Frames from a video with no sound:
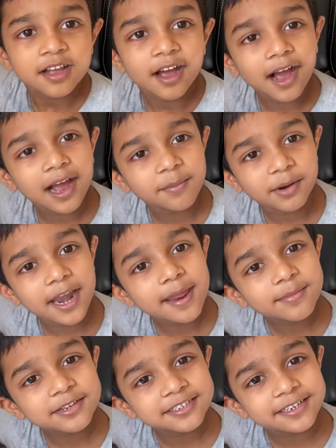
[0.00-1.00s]
Hi, my name
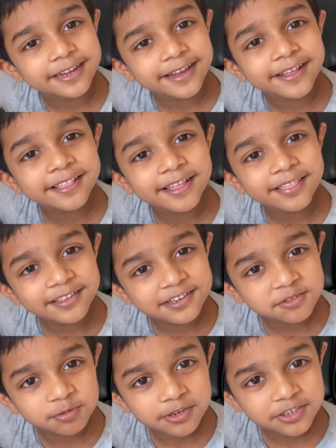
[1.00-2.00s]
is Nikith, and
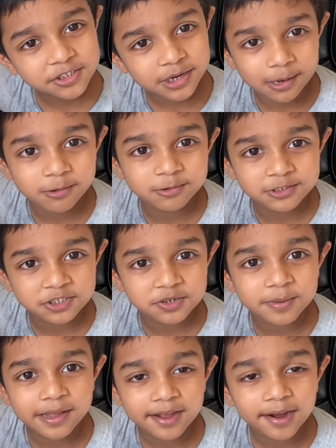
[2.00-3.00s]
this week's challenge was to
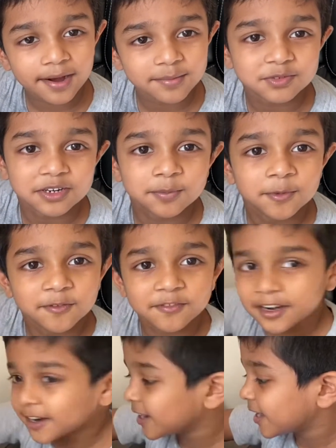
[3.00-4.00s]
make an object
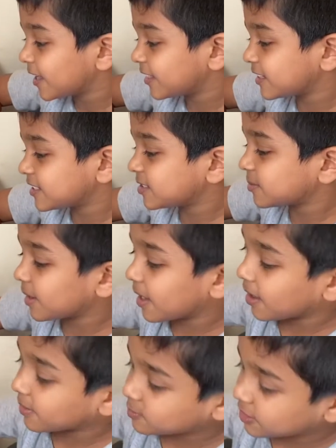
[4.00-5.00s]
mover. And this is
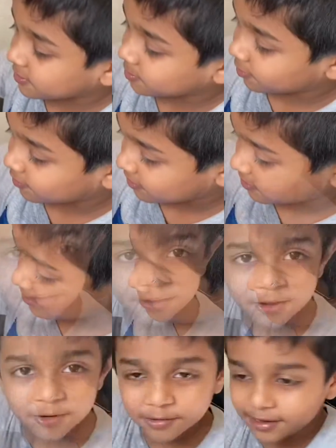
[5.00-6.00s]
my object mover. I'll tell
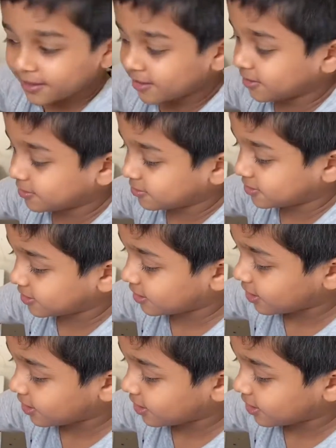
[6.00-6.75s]
you what I use.